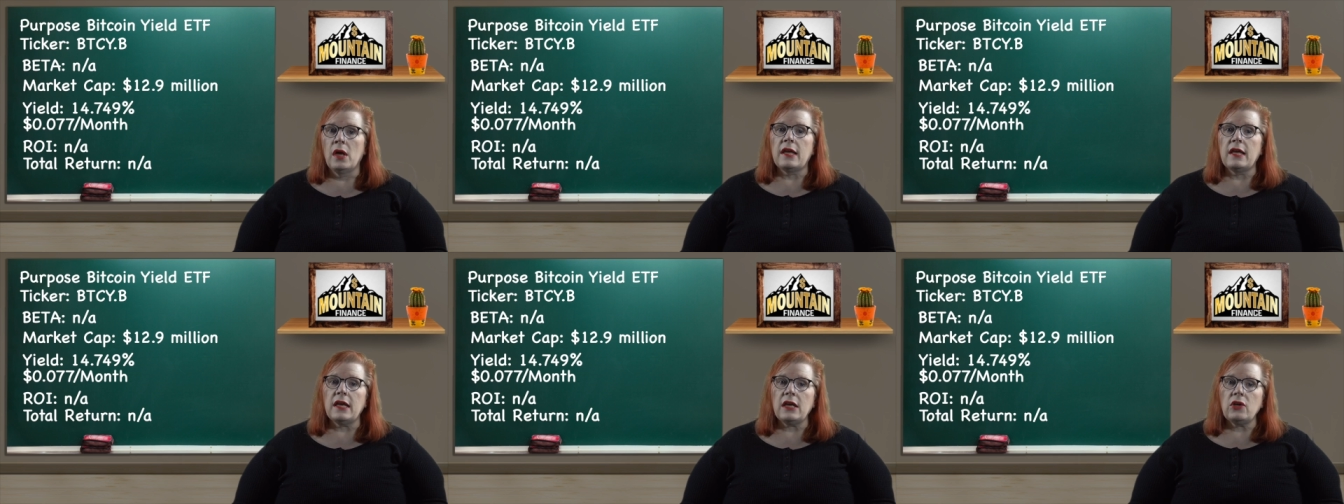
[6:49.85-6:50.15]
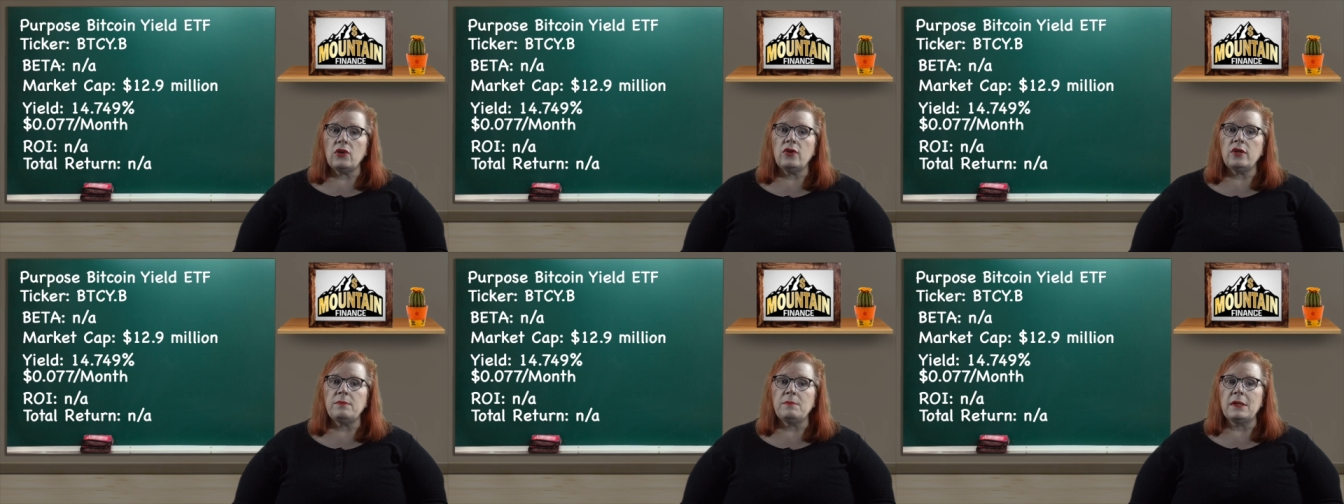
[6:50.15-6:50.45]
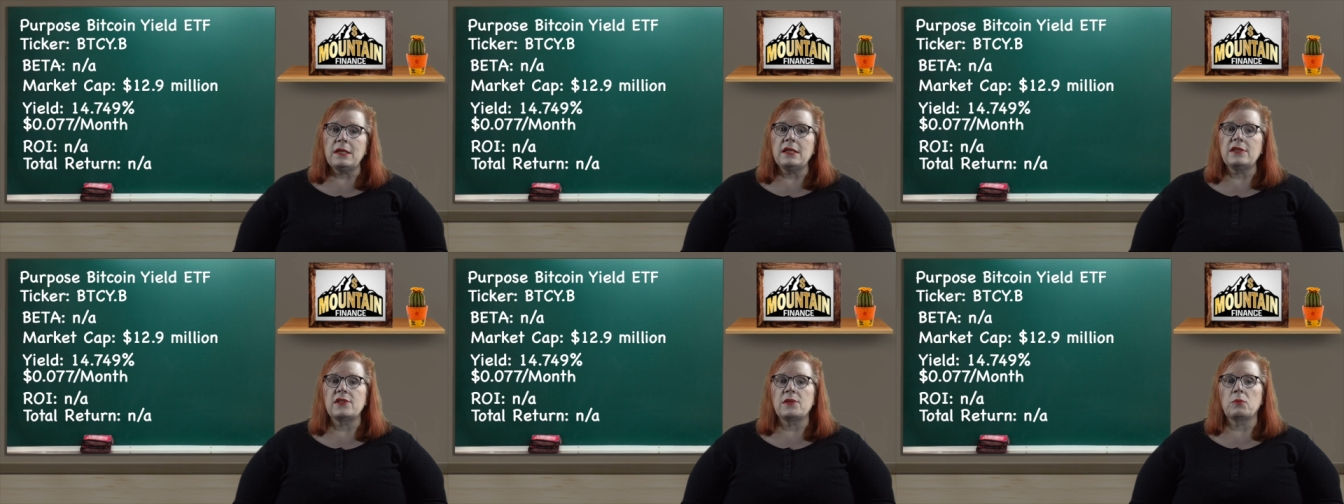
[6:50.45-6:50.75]
it could
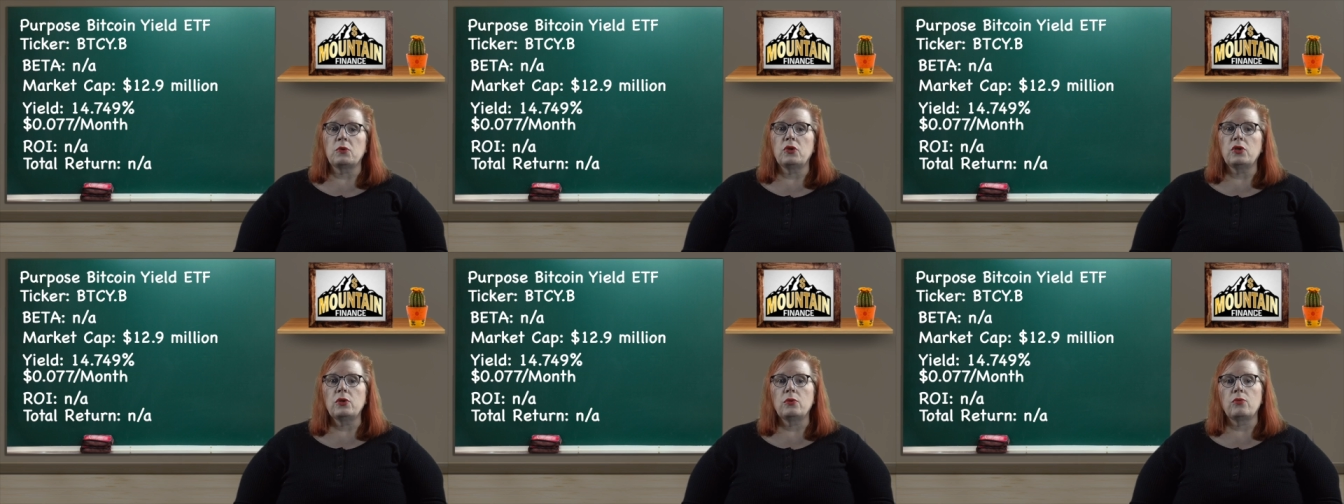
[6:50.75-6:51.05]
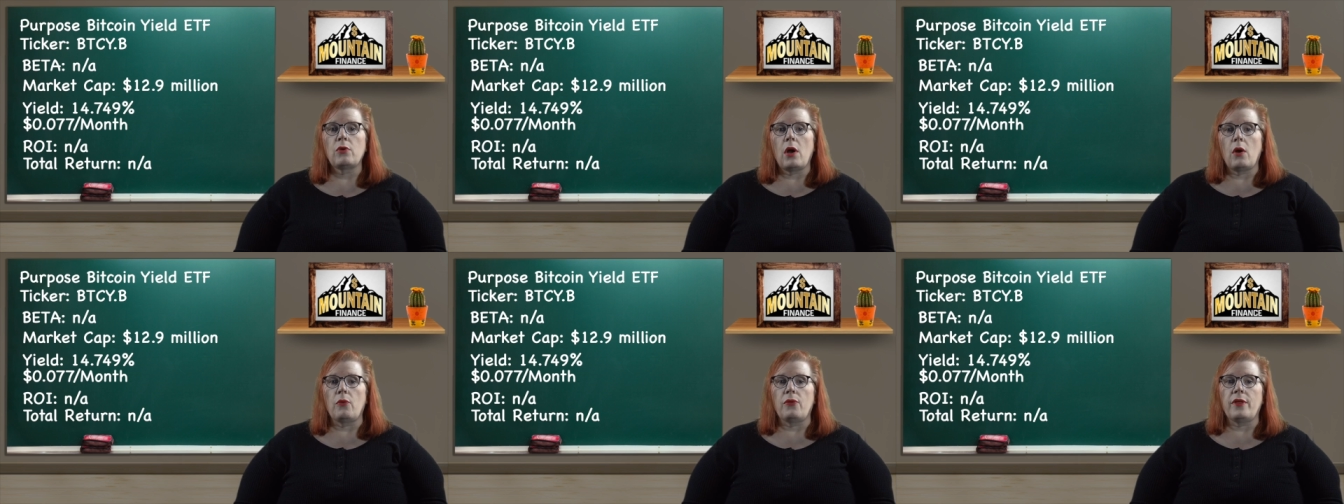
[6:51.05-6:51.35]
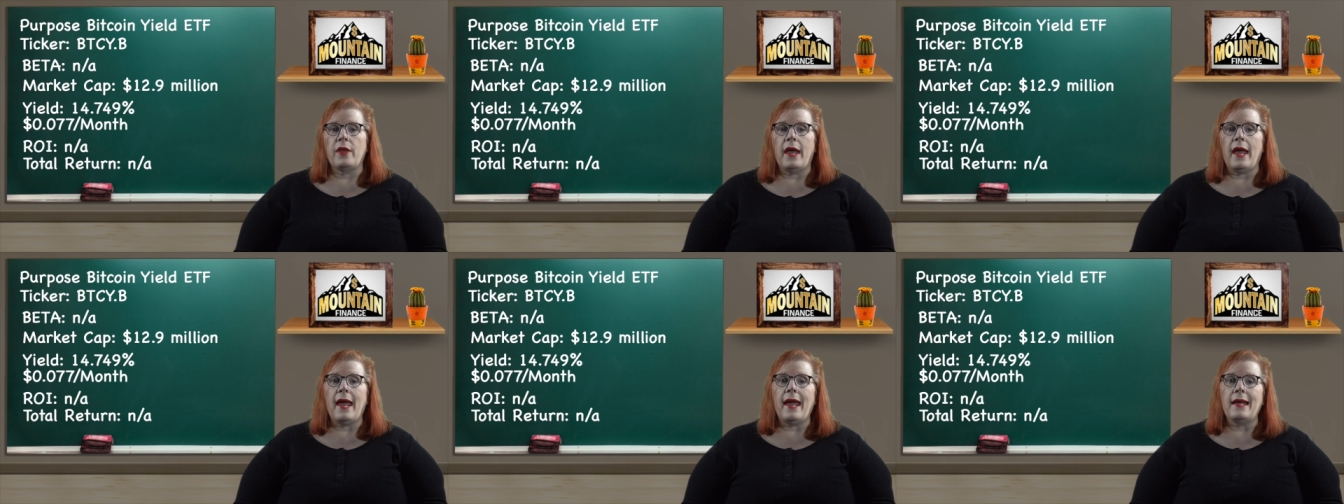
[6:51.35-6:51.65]
mean some good growth,
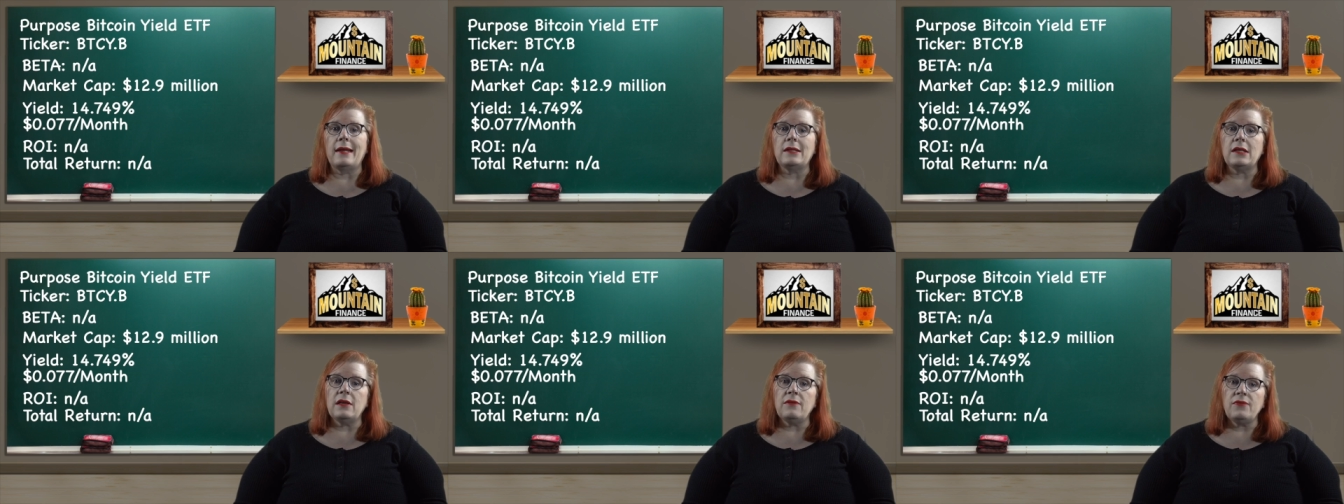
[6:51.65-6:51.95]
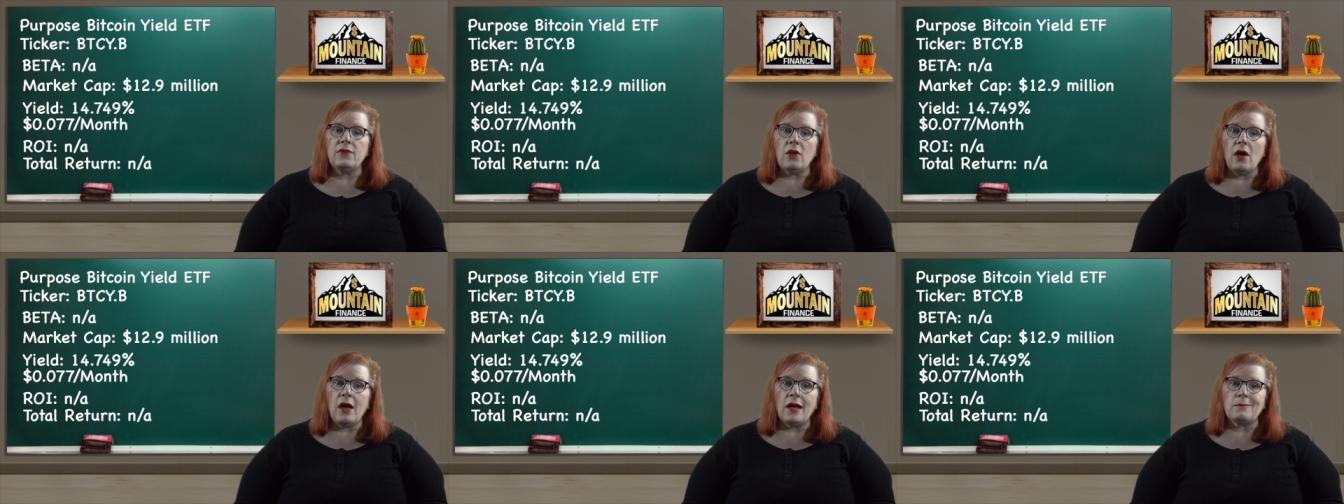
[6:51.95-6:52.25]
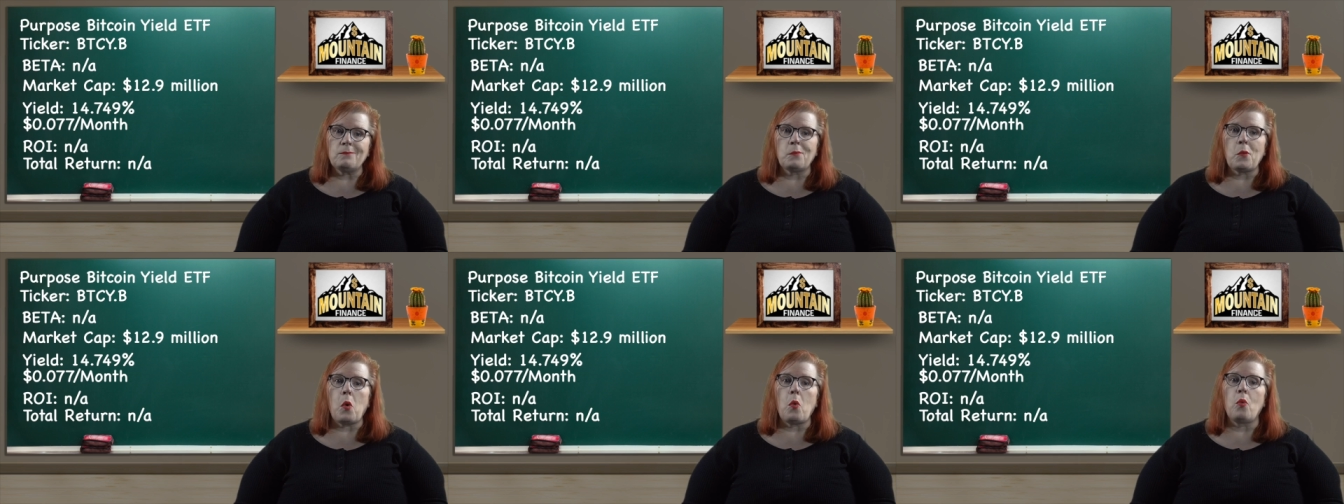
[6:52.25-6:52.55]
and if not,
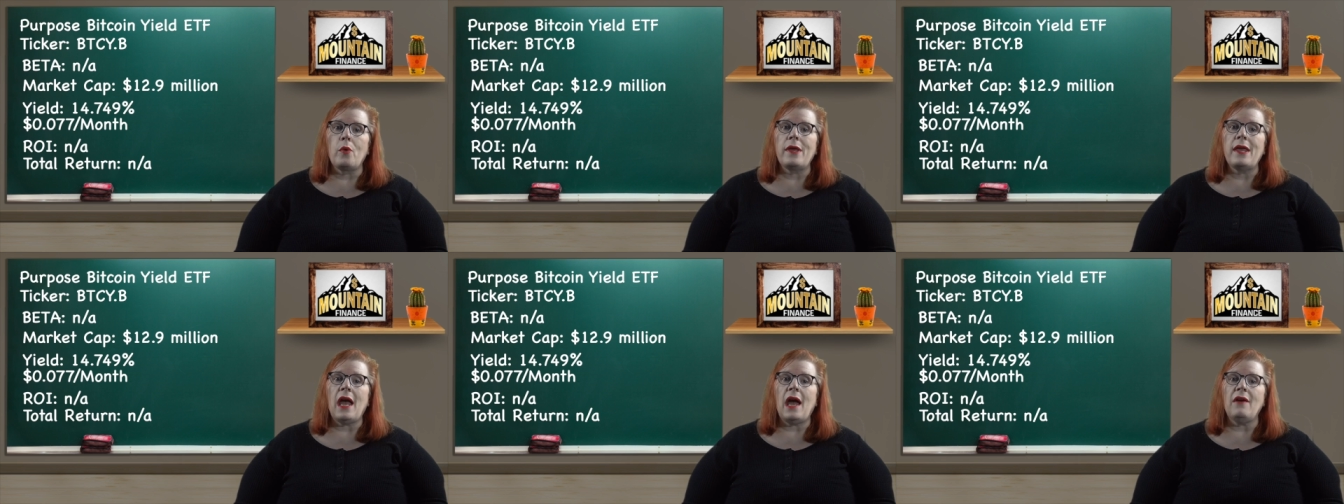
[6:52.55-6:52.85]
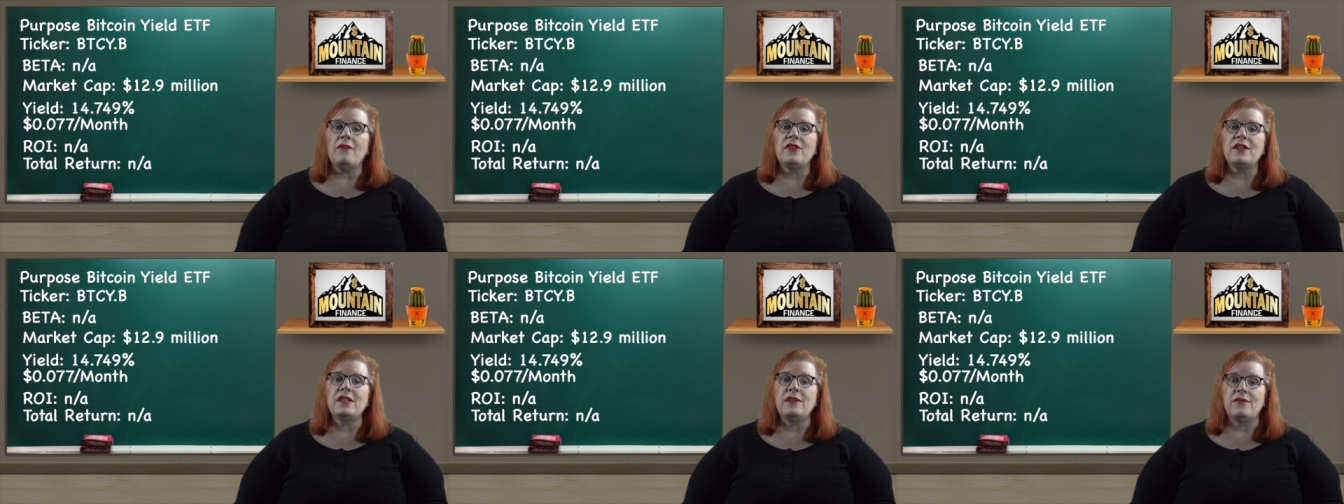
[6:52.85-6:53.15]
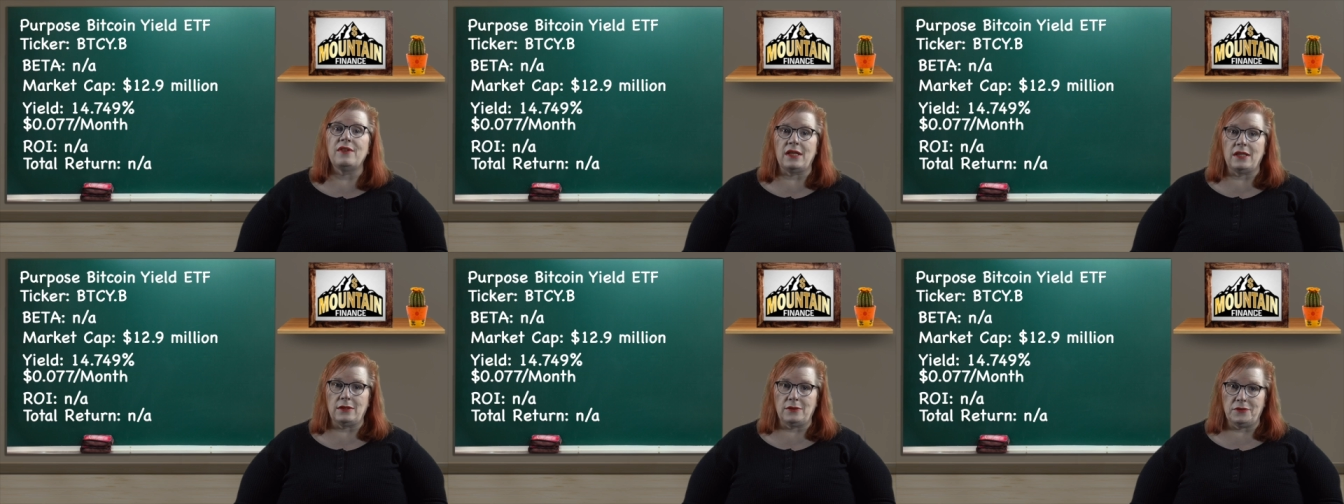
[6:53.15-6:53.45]
we have the
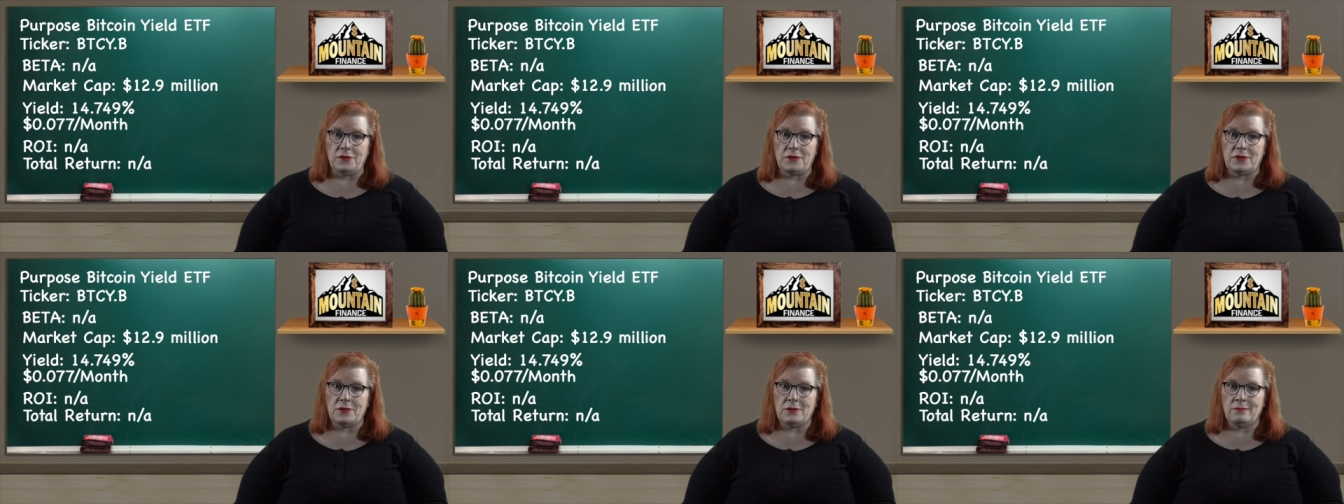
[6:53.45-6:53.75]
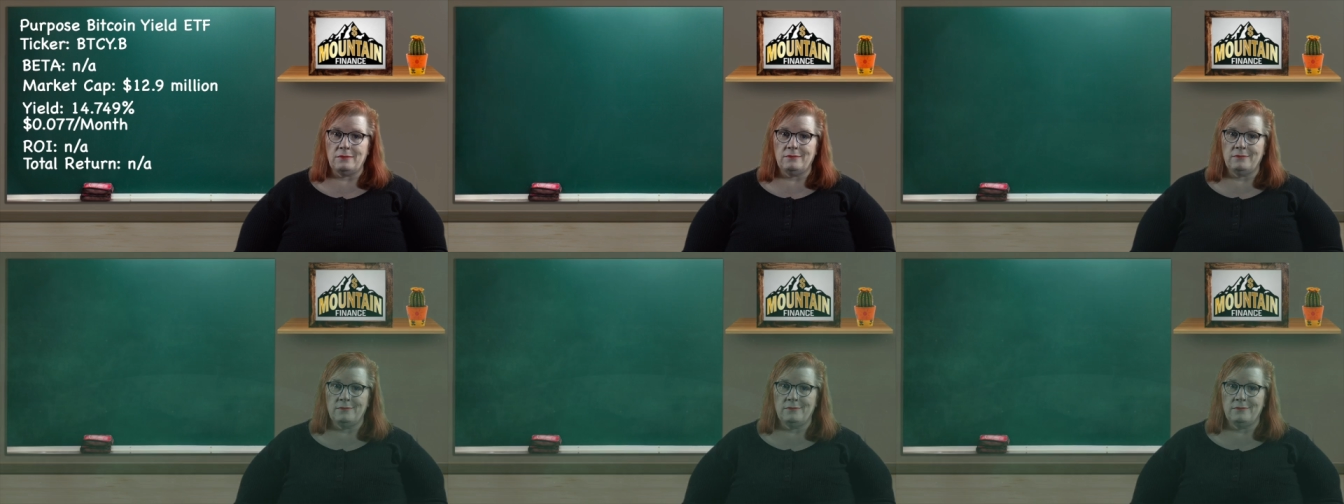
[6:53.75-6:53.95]
dividends.